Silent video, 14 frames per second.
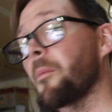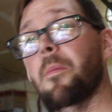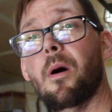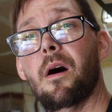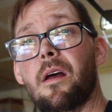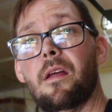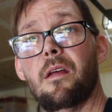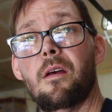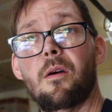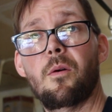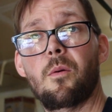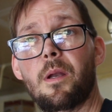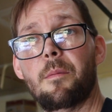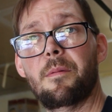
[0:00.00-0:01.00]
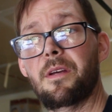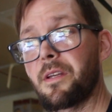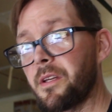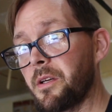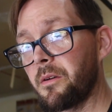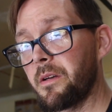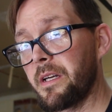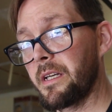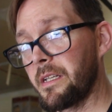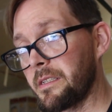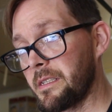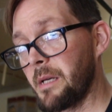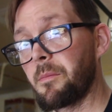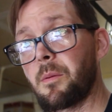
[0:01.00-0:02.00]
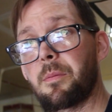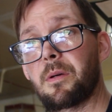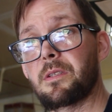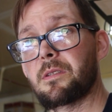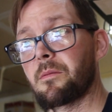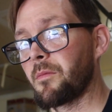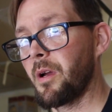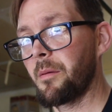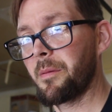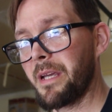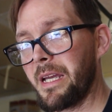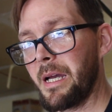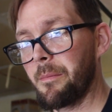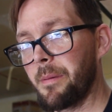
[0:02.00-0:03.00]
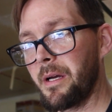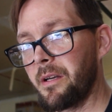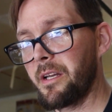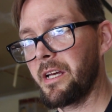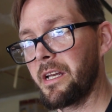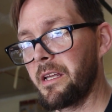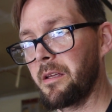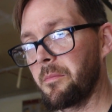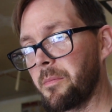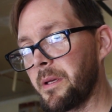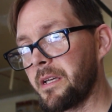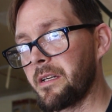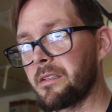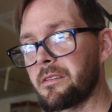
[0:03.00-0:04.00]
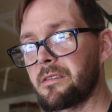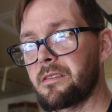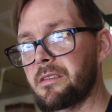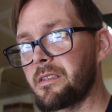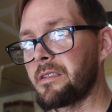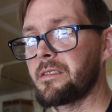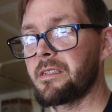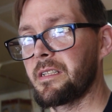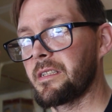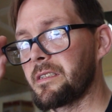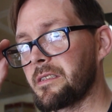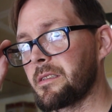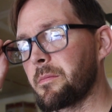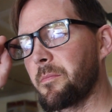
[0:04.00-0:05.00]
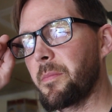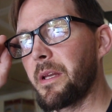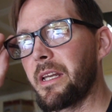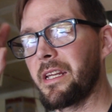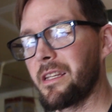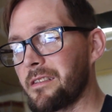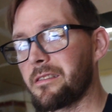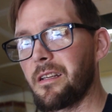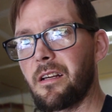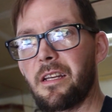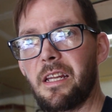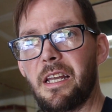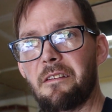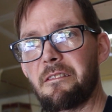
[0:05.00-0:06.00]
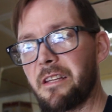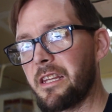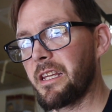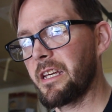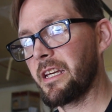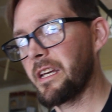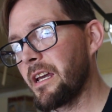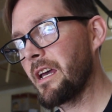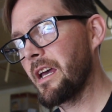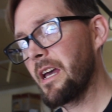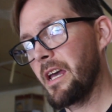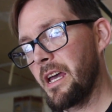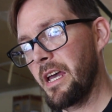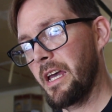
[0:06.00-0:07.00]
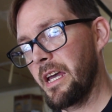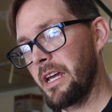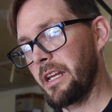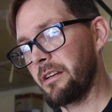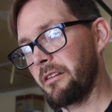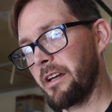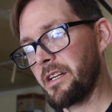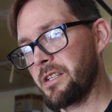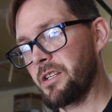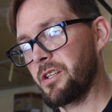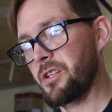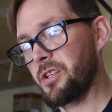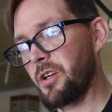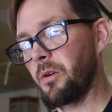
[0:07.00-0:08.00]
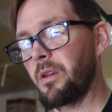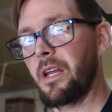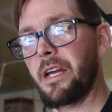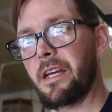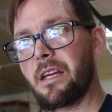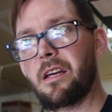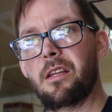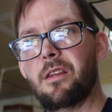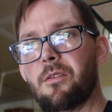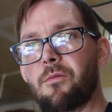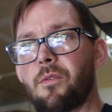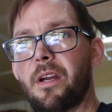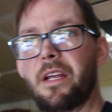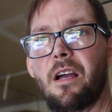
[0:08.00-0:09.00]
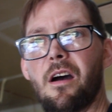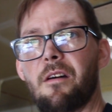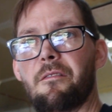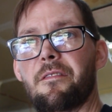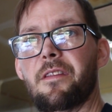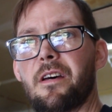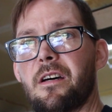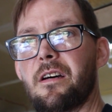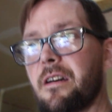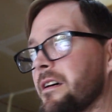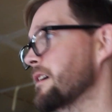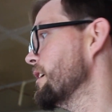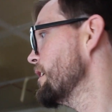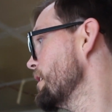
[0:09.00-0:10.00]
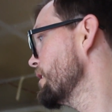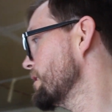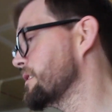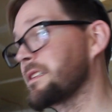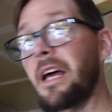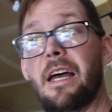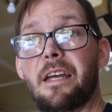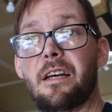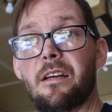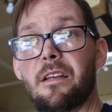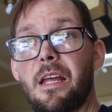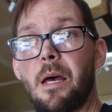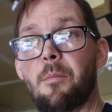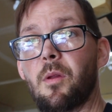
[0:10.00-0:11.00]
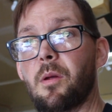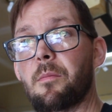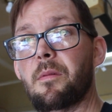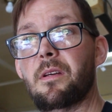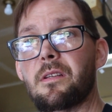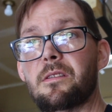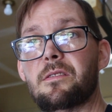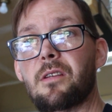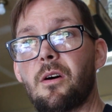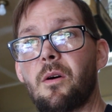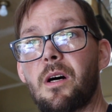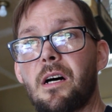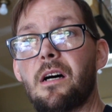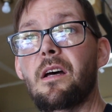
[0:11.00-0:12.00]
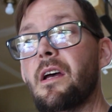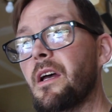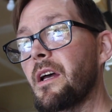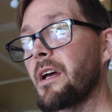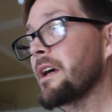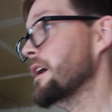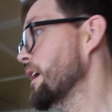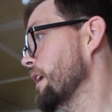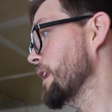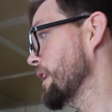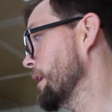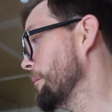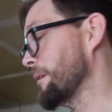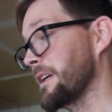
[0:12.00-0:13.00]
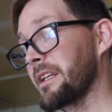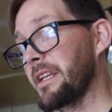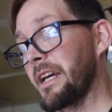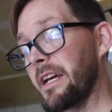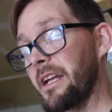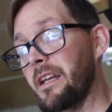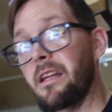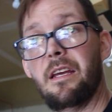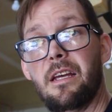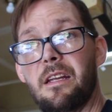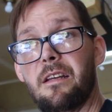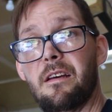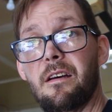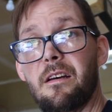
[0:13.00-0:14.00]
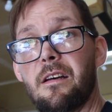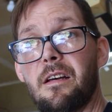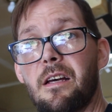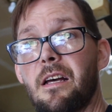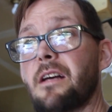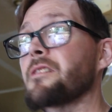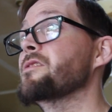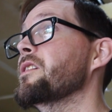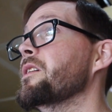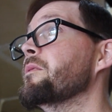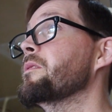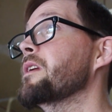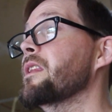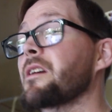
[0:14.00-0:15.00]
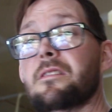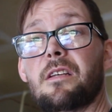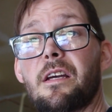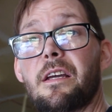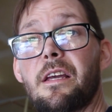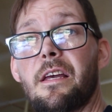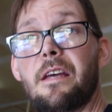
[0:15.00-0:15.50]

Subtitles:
But what I'm going to do is I'm going to put some rubbing compound on it, because since it's been in the sun and everything, it'll actually show the ring of the Scion emblem. So let me get that and I'll show you what it looks like.